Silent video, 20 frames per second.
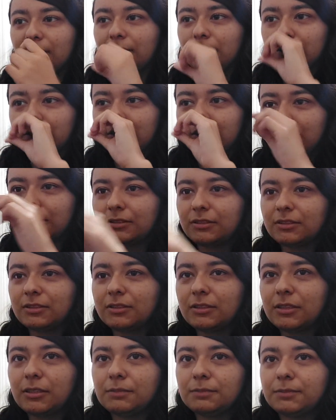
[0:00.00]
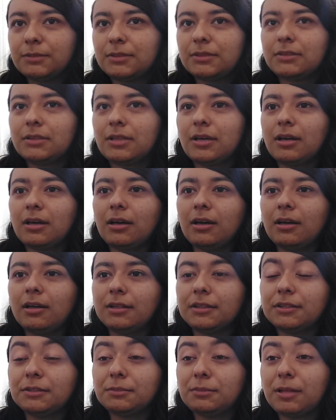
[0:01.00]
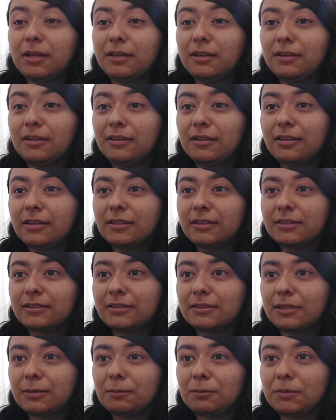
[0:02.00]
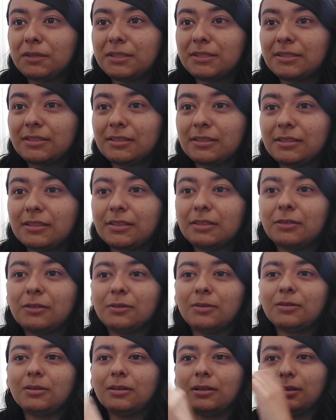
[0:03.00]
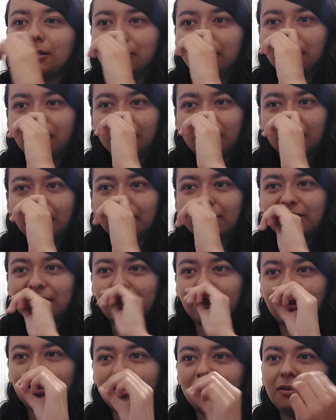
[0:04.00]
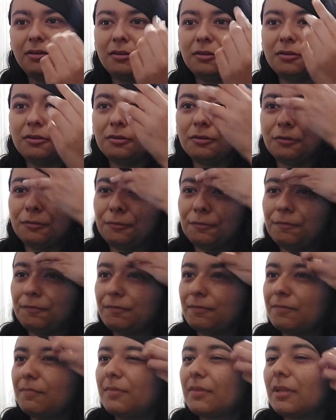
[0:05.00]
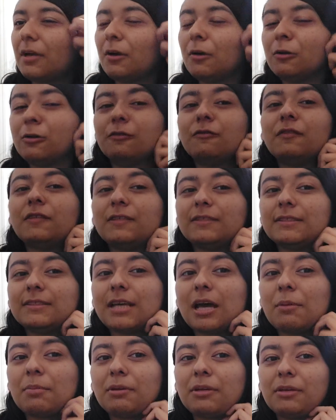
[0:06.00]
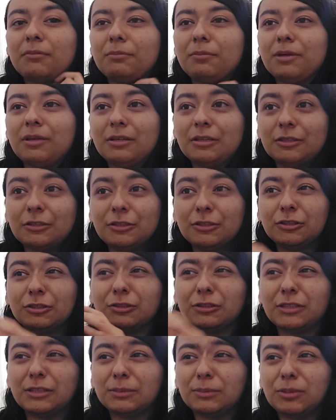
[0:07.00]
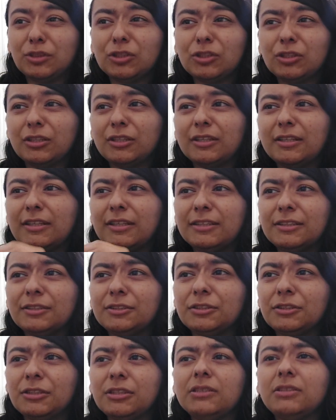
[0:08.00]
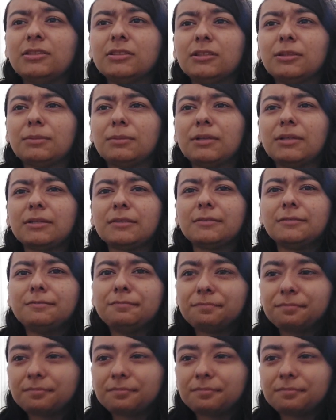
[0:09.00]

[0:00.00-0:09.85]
Yoshida just keeps uh, explaining this and basically uh, saying, you know, all of this is happening because you keep turning into Chainsaw Man.